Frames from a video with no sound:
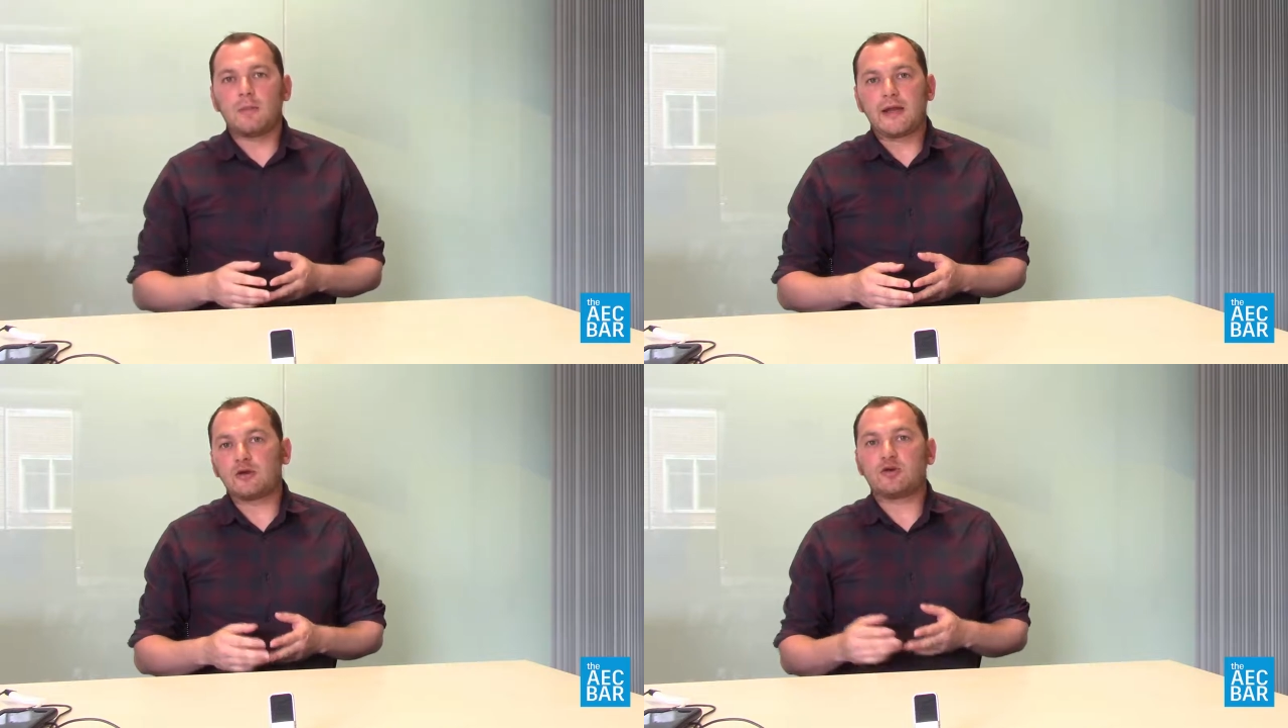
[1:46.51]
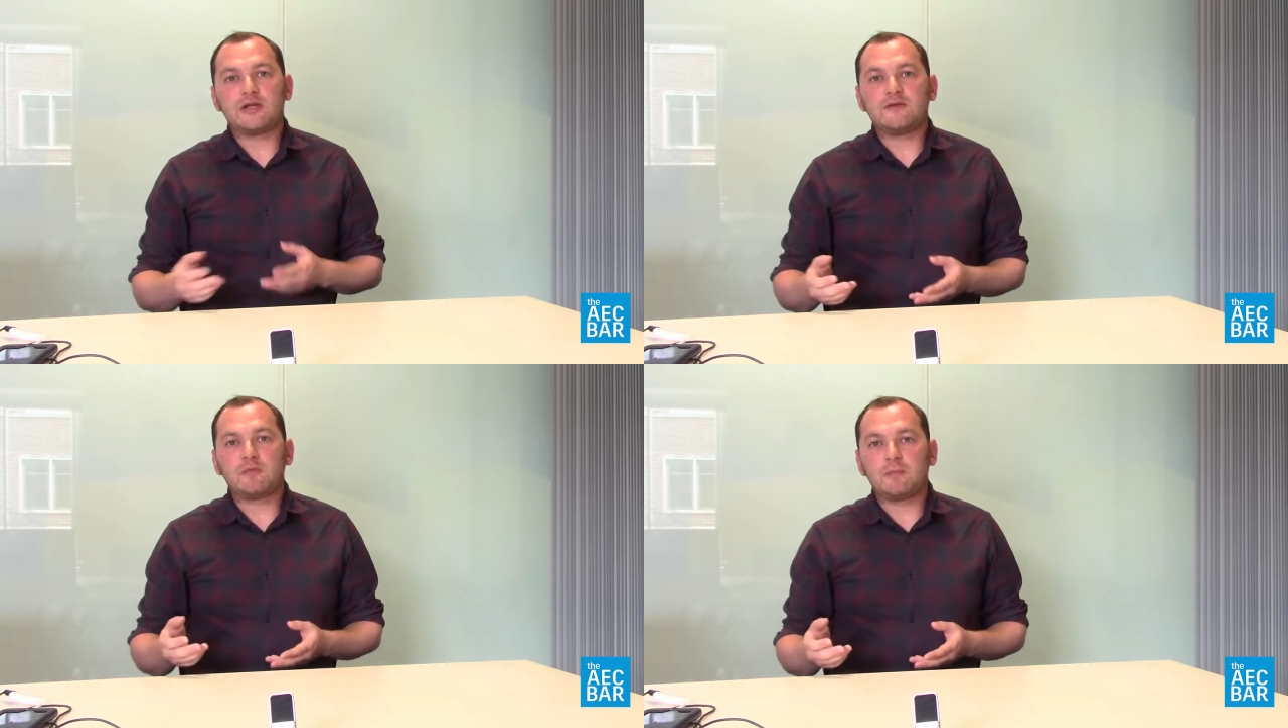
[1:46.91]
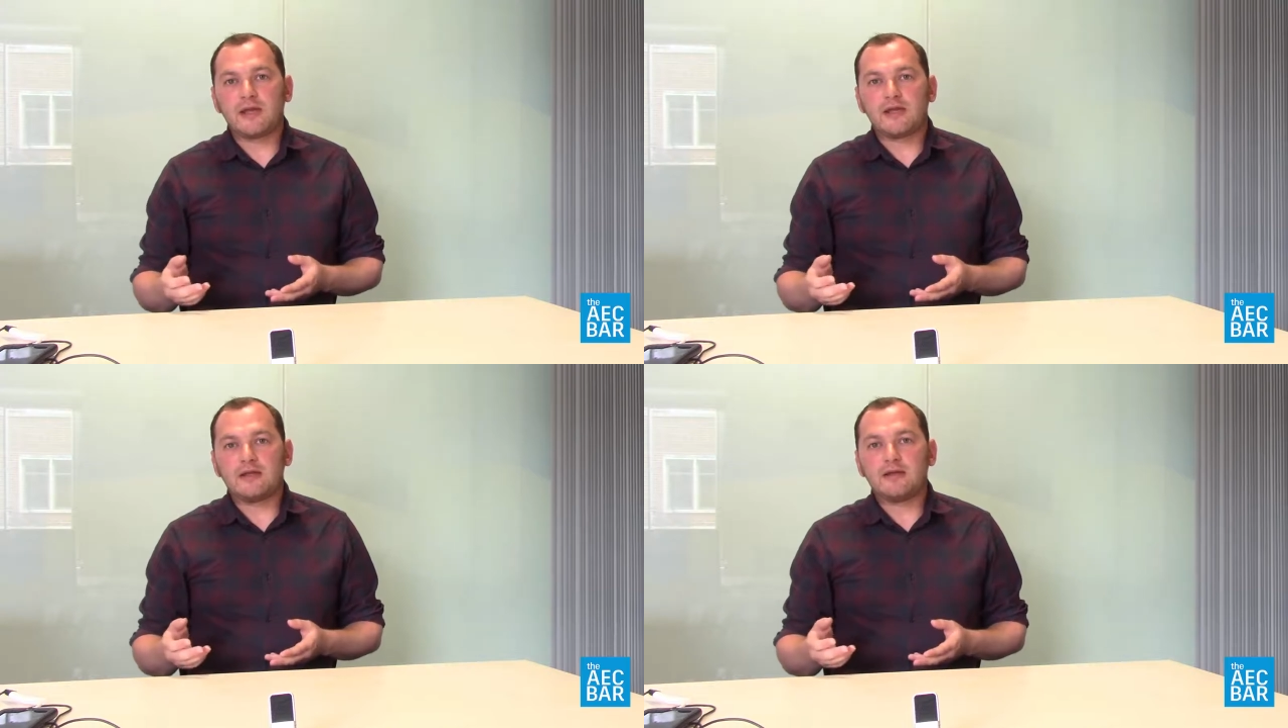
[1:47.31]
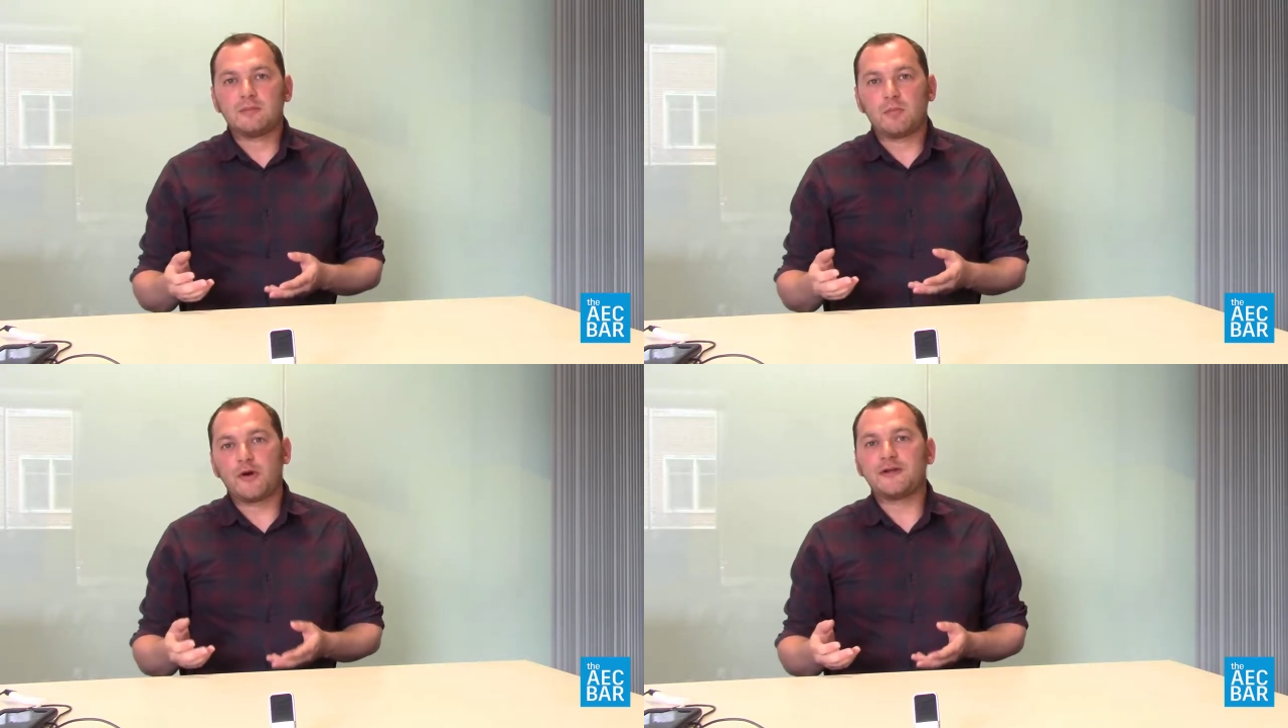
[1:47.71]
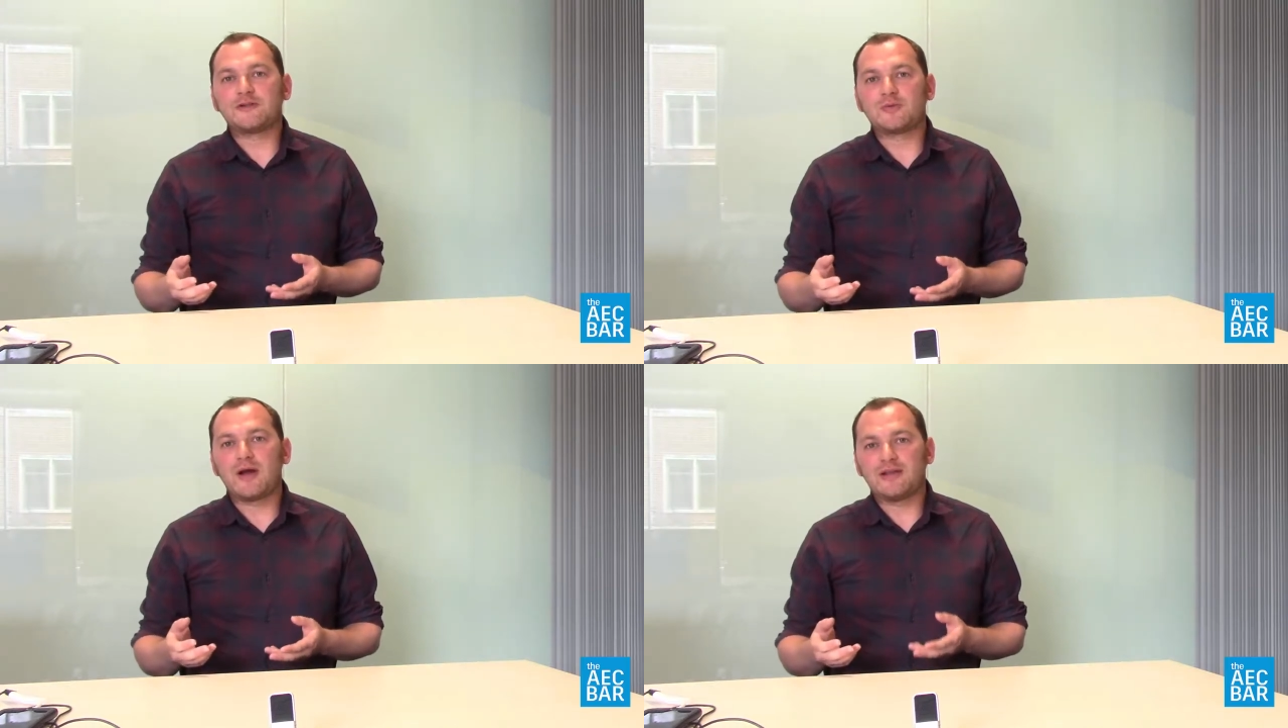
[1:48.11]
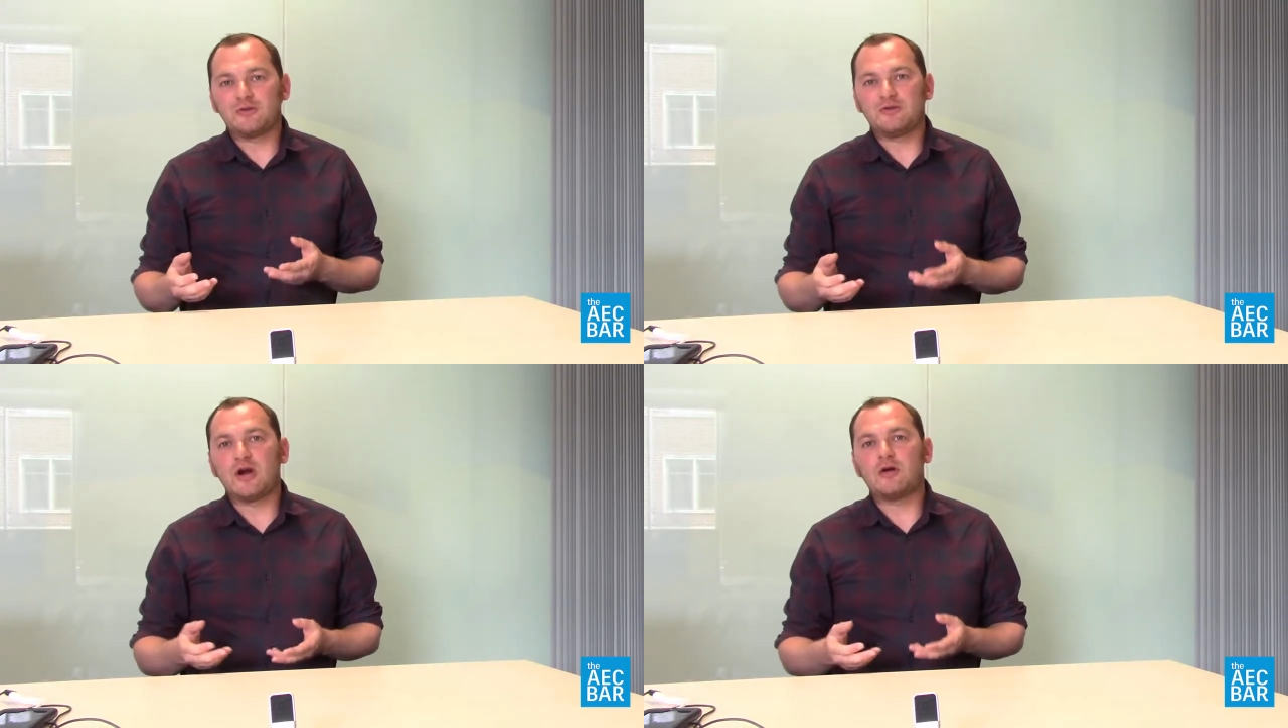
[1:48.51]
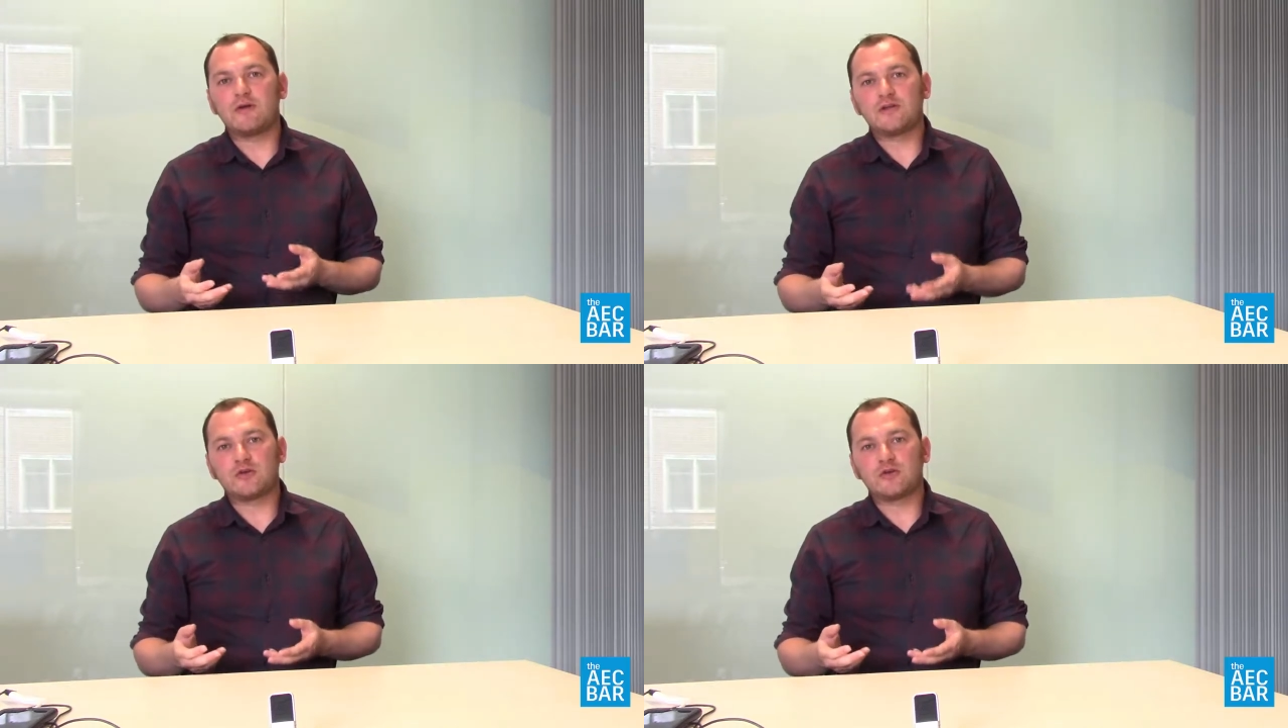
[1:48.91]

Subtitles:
it could even be points where there's